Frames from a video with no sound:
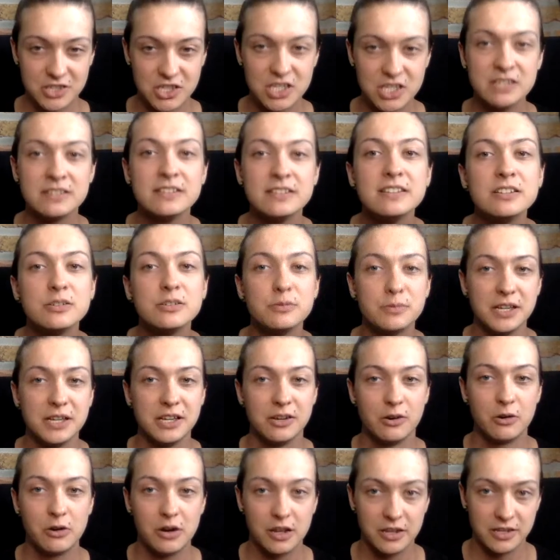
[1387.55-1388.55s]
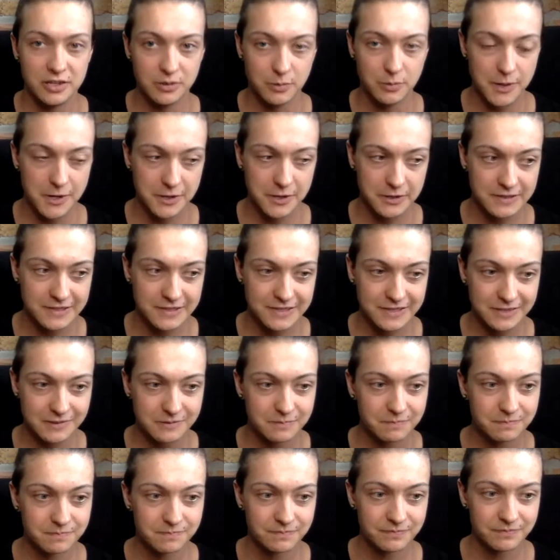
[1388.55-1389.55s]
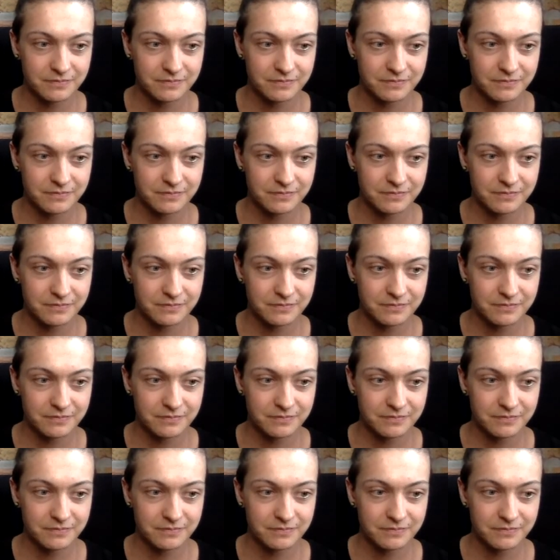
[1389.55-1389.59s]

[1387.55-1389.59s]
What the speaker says: GC2B or Underworks.